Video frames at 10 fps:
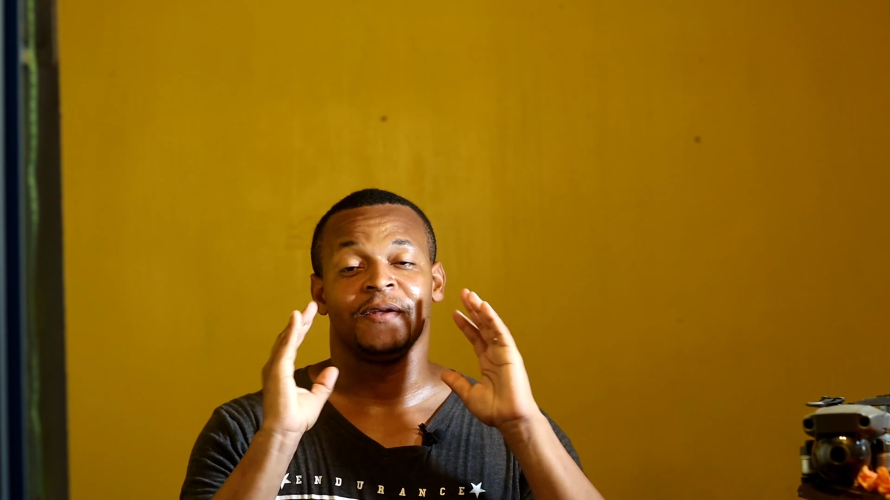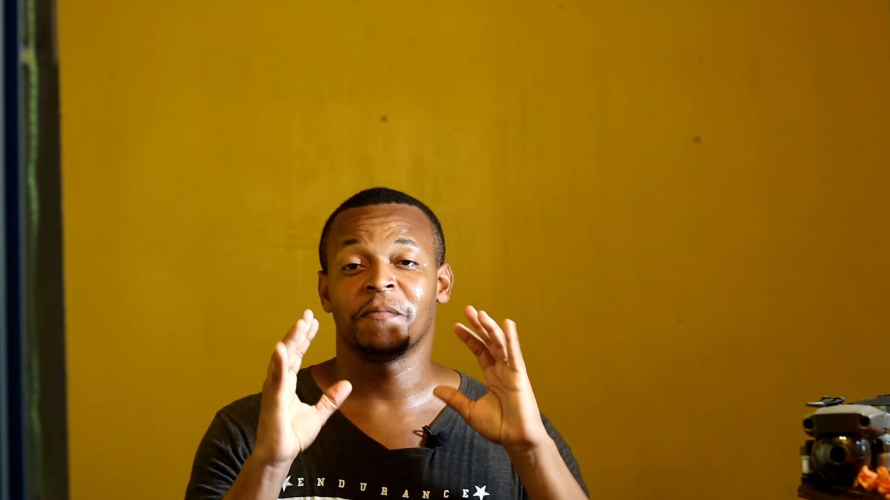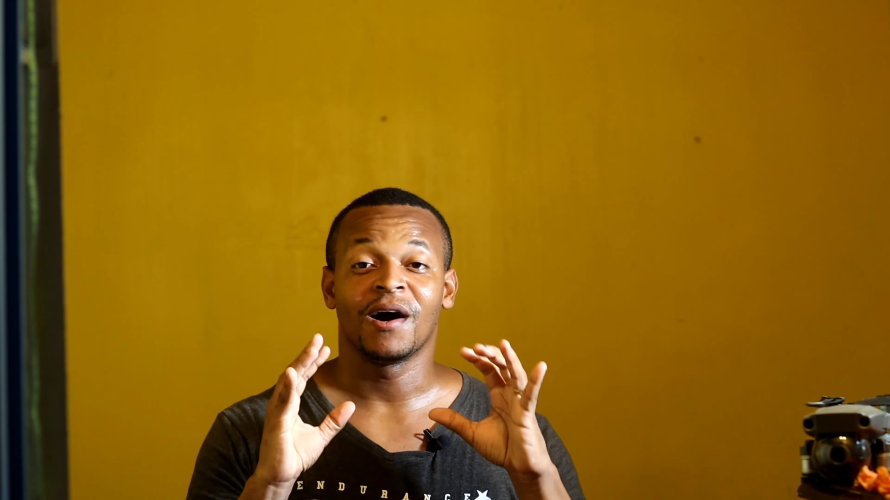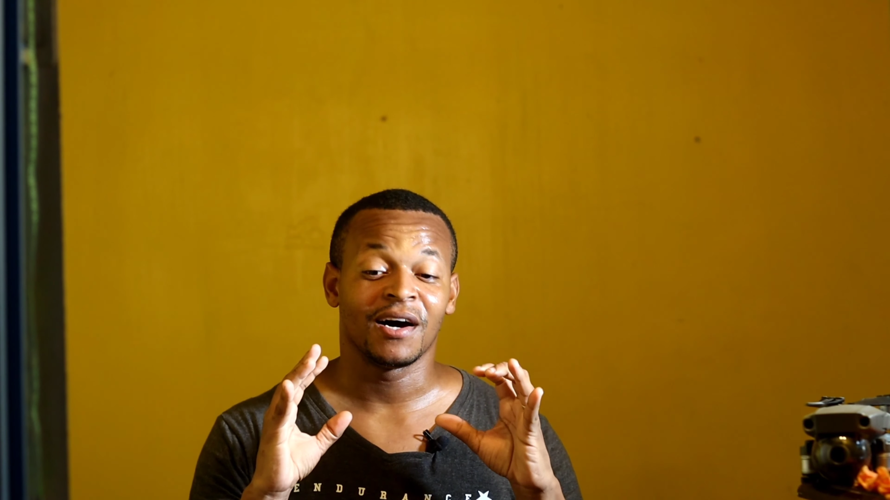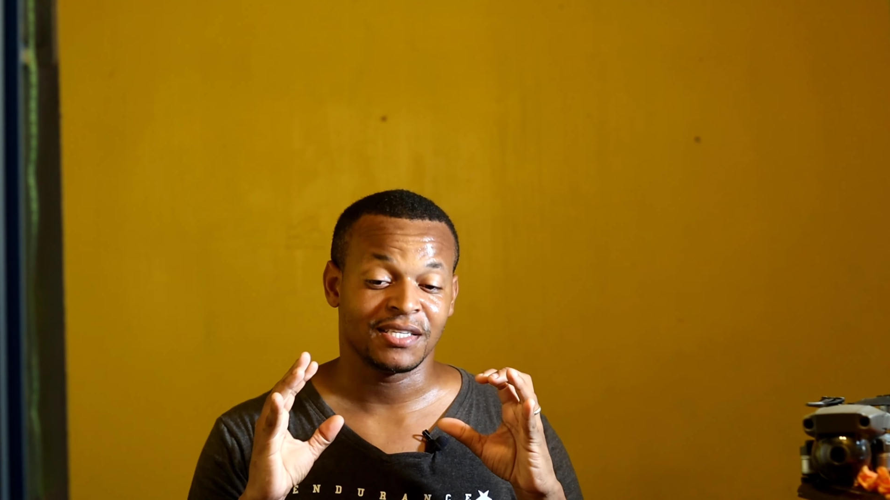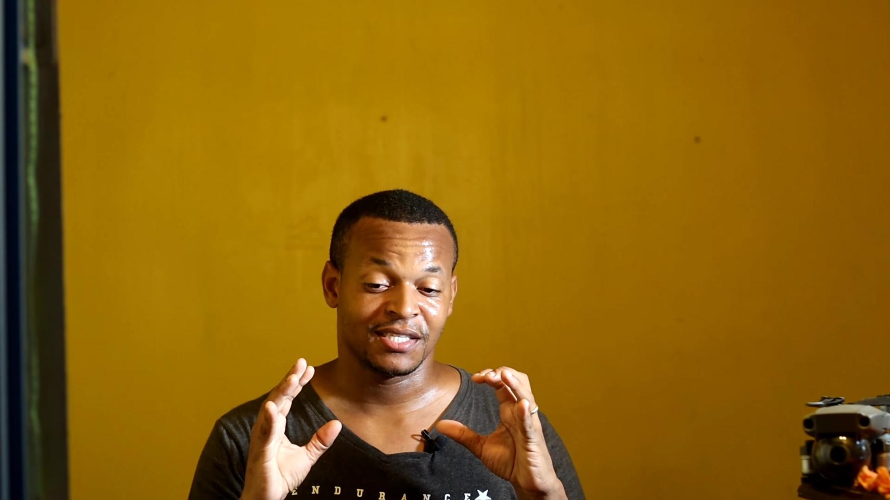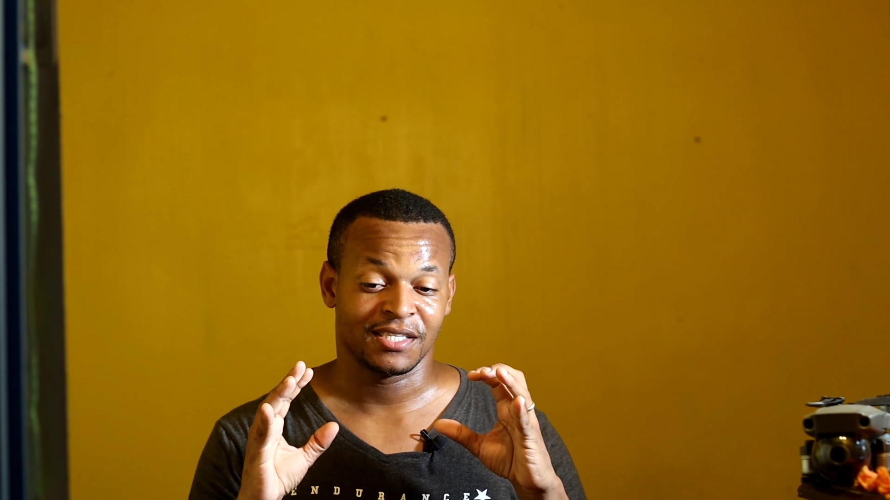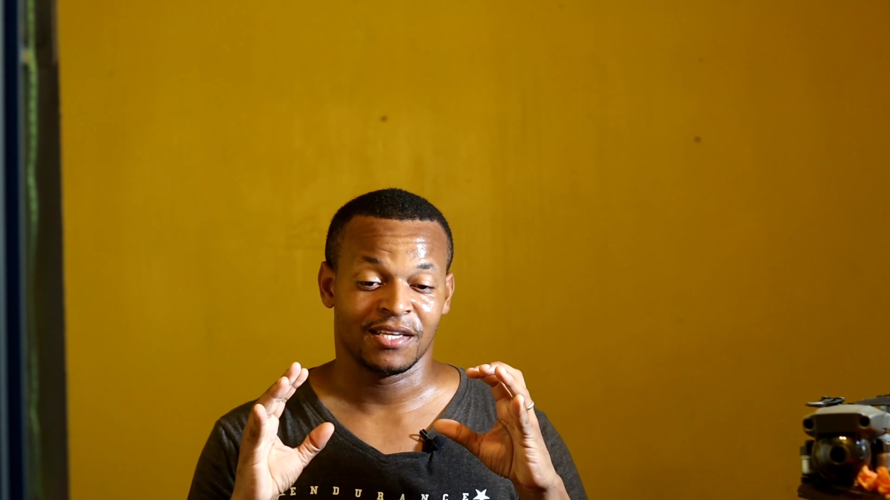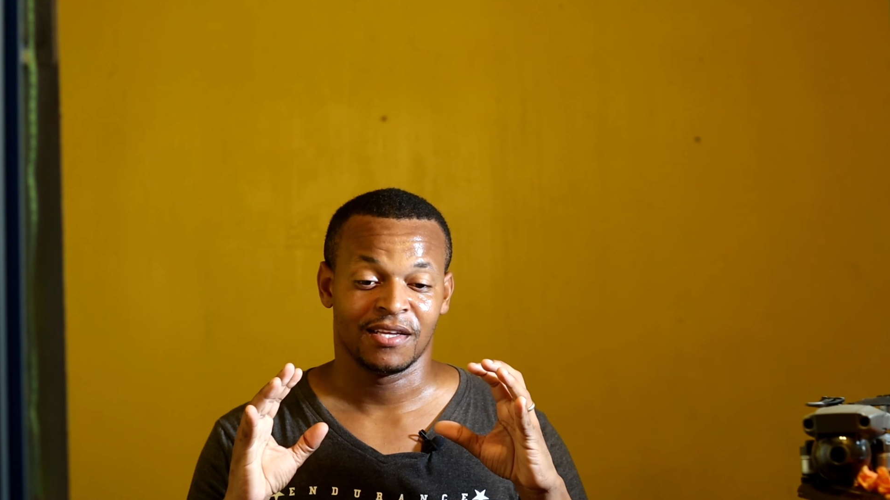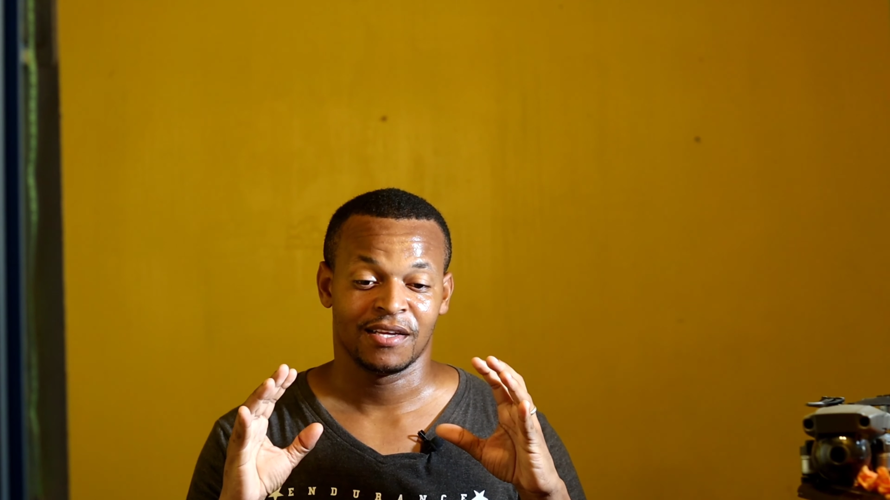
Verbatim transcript: The boss